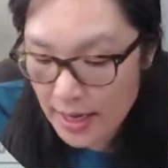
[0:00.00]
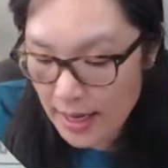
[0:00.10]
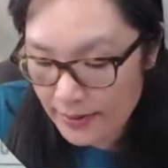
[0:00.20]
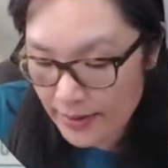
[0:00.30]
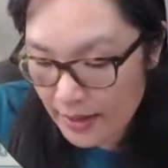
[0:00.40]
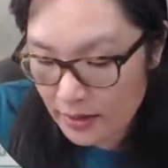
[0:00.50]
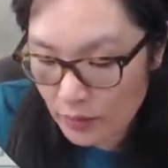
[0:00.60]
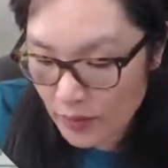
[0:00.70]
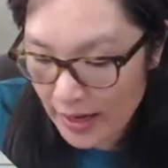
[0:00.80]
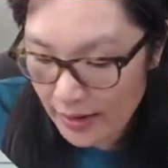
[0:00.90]
and then
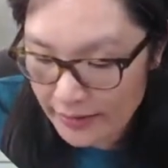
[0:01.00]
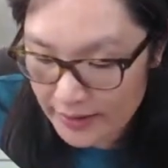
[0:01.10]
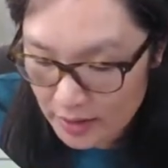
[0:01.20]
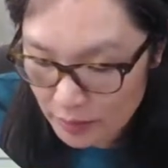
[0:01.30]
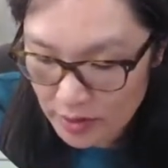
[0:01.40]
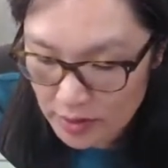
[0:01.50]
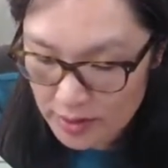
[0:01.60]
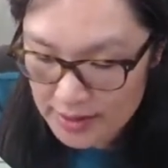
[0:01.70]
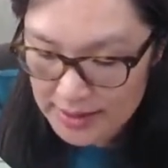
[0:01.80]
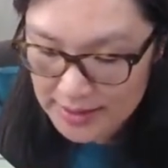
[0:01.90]
we had the number
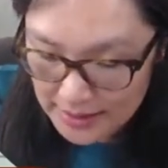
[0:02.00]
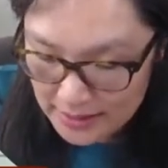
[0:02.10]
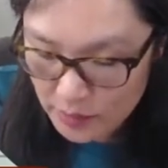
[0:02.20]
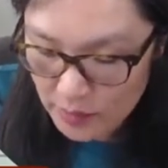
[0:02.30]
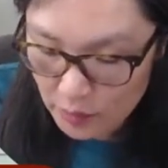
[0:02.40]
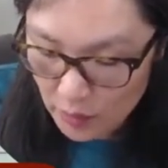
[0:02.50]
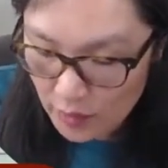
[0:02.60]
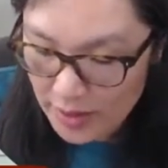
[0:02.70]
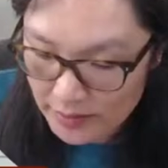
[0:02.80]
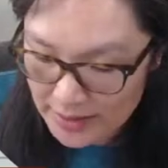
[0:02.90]
6, we
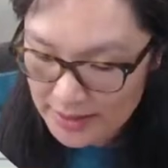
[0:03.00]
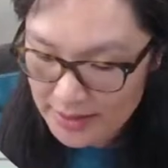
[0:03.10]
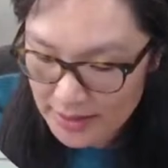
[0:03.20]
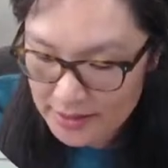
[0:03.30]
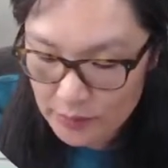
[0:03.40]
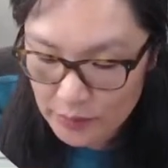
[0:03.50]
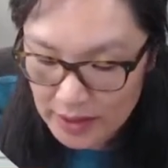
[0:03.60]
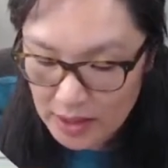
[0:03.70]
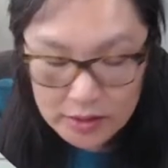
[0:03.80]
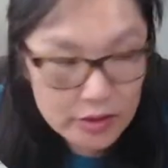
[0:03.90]
wrote out the 6, and we
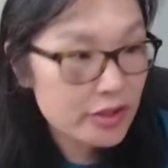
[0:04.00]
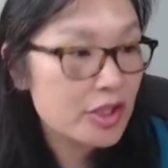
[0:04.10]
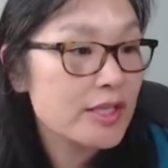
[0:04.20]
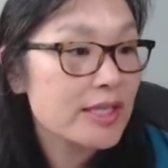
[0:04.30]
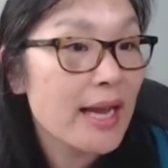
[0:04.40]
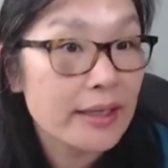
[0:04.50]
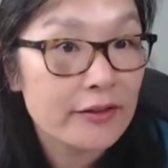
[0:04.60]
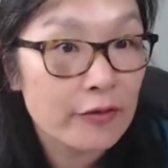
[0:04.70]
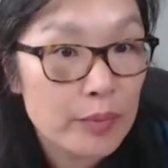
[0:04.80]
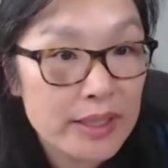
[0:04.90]
colored just the
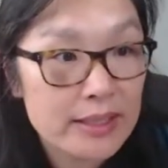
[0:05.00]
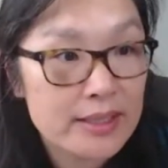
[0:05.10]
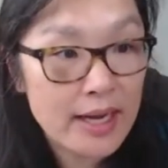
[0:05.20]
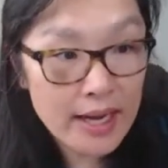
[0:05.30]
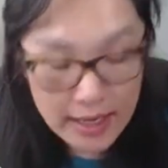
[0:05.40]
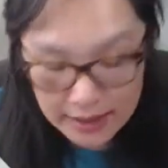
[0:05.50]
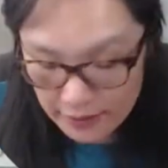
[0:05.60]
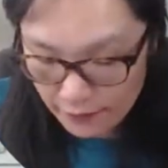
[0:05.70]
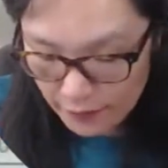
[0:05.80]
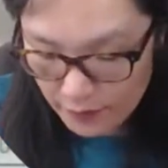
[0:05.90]
active beads. And
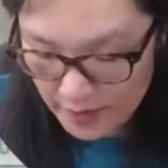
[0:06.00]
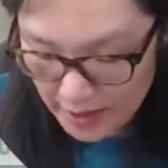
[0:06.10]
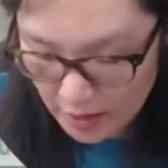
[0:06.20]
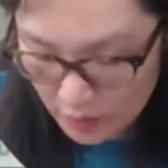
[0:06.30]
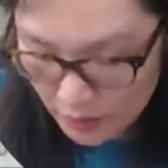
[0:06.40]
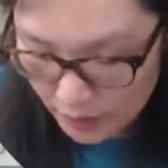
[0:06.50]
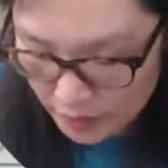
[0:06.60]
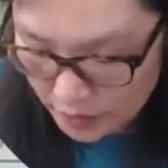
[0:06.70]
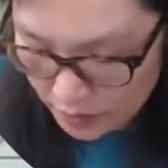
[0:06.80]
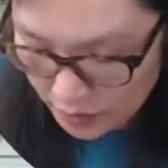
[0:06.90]
then from there, we
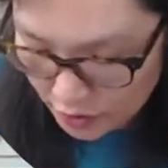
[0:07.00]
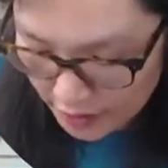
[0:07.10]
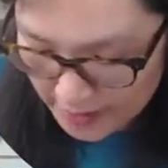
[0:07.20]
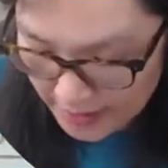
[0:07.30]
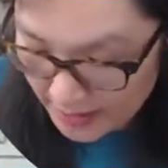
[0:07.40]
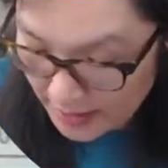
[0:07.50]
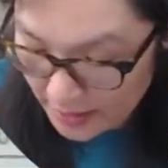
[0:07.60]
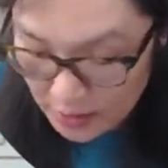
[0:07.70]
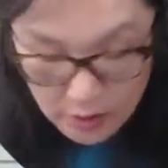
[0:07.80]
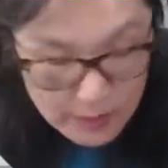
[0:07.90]
would do the tracing, and then
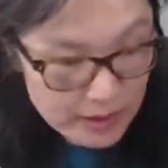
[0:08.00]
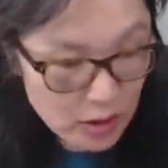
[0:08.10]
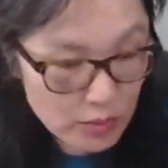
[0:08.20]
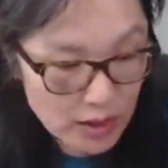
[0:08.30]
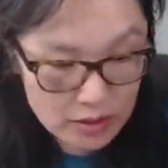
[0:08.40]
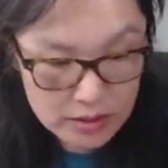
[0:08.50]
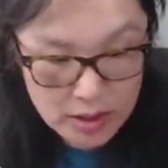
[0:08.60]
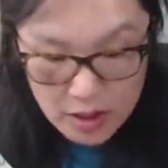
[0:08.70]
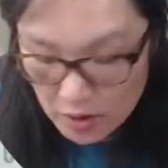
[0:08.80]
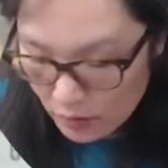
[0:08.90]
here are my dough balls,
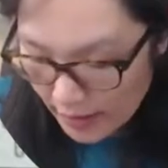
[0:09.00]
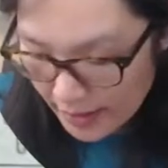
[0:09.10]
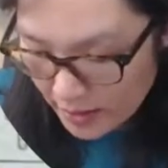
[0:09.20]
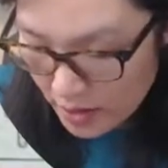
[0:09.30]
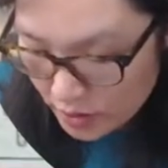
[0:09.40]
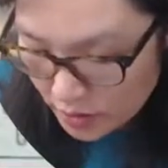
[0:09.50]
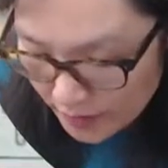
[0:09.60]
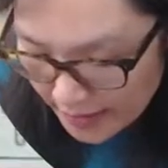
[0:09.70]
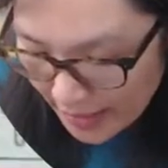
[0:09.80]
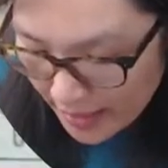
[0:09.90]
right? So
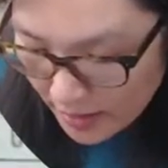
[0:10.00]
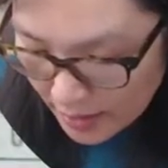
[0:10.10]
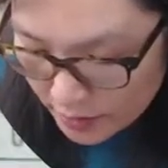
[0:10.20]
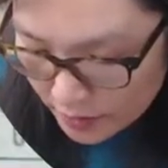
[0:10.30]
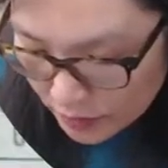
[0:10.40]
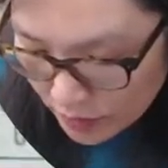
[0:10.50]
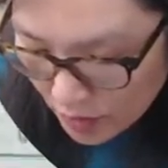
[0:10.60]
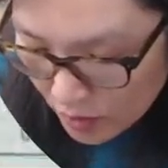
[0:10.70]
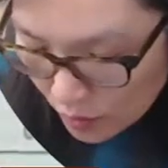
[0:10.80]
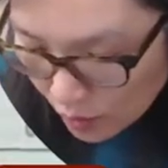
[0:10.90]
again, I do
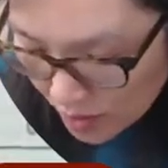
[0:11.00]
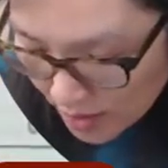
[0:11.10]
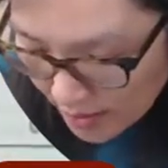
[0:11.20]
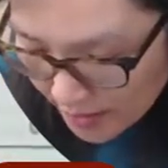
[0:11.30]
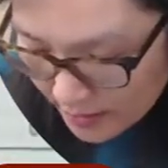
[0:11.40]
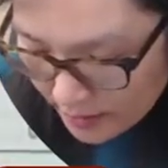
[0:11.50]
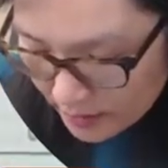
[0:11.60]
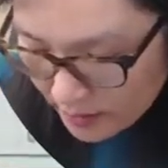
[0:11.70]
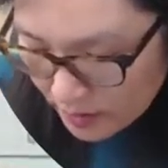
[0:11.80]
1,